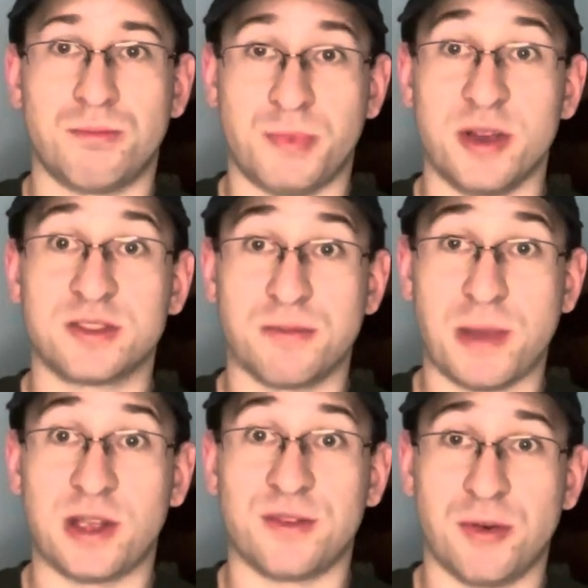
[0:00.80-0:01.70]
there's a
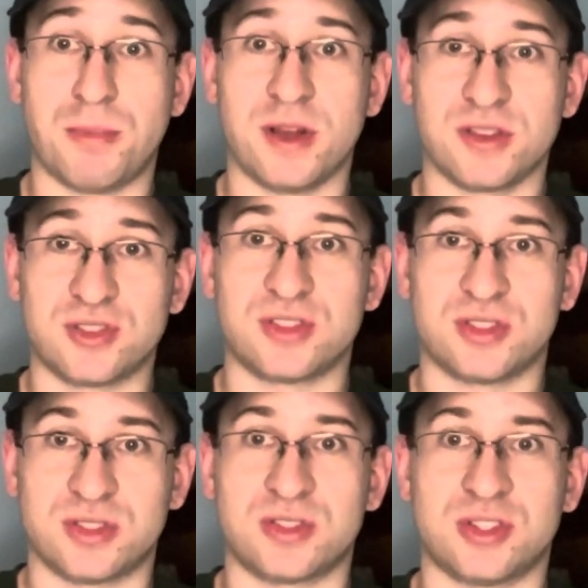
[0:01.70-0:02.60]
Baylor football
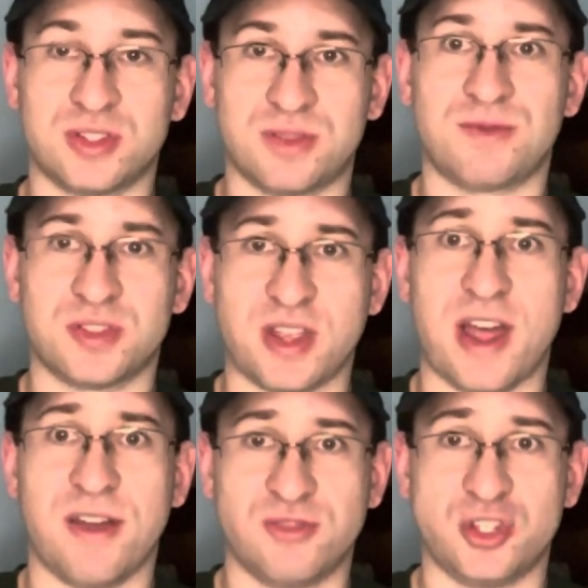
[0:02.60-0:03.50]

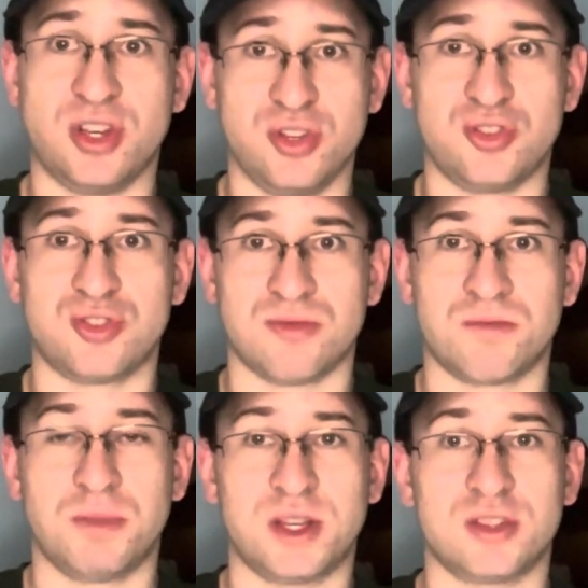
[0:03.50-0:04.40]
staff change
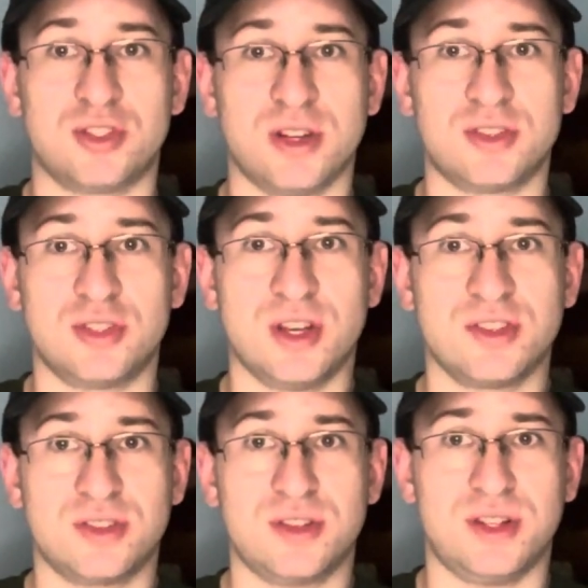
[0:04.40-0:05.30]
because Justin
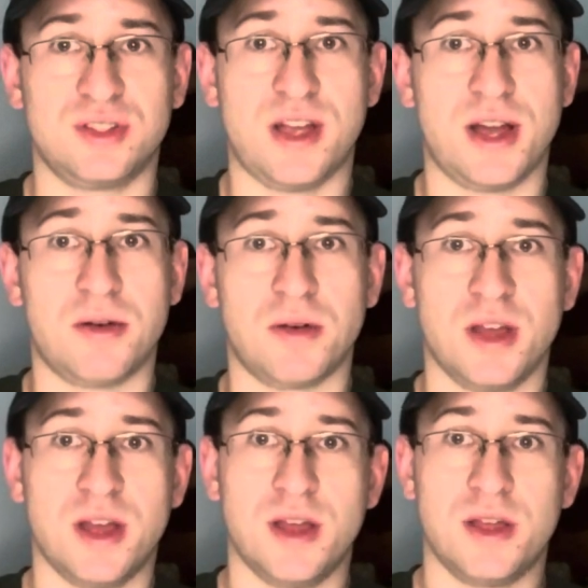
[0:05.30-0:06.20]
Johnson is now
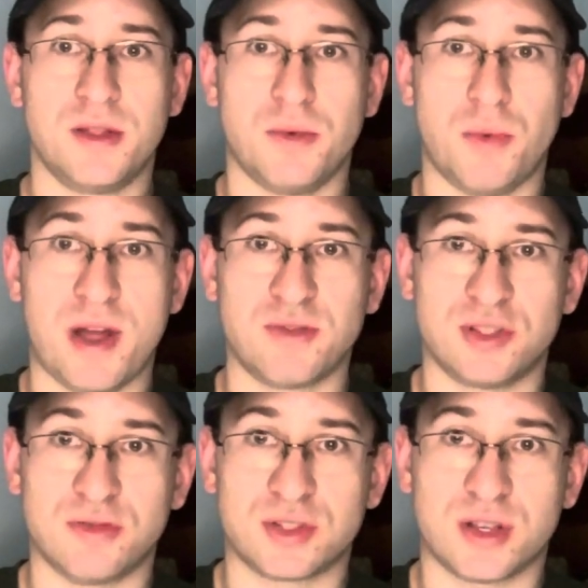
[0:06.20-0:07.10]
the wide
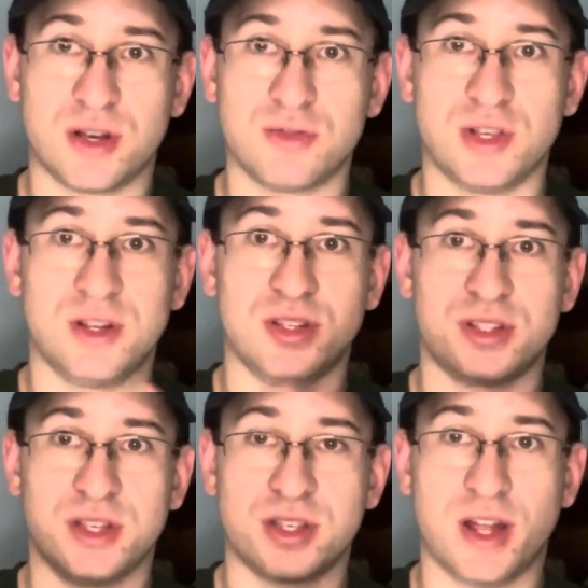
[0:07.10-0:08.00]
receivers coach and
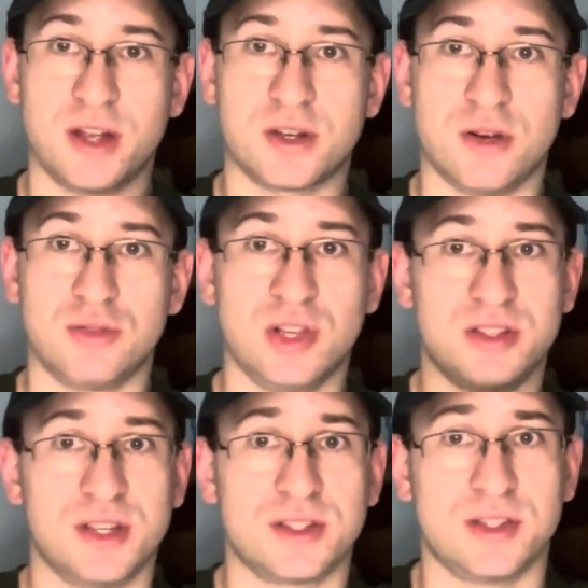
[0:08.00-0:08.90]
assistant head coach at
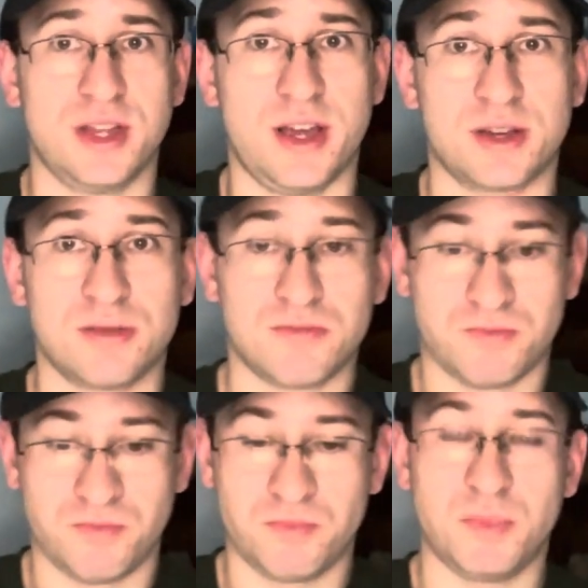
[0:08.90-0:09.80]
Texas Tech
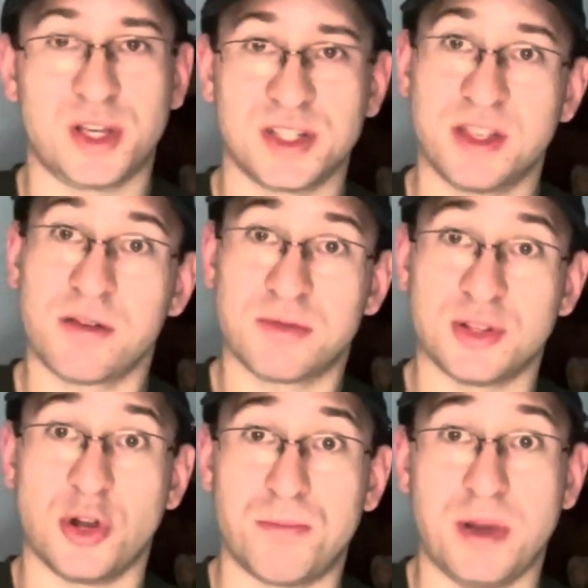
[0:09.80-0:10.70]
because there was
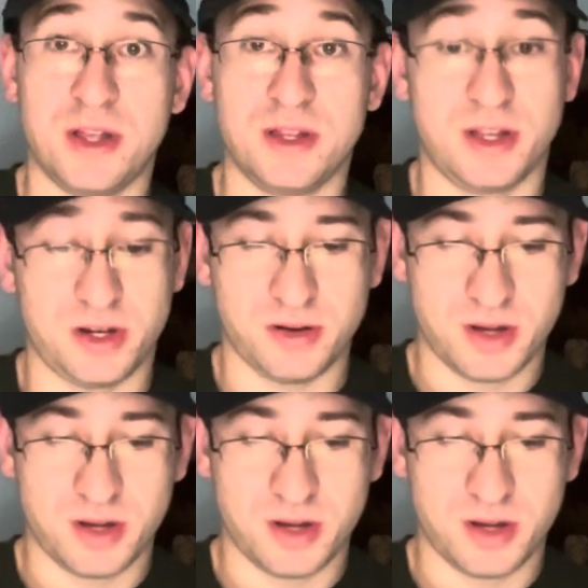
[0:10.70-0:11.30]
an opening there.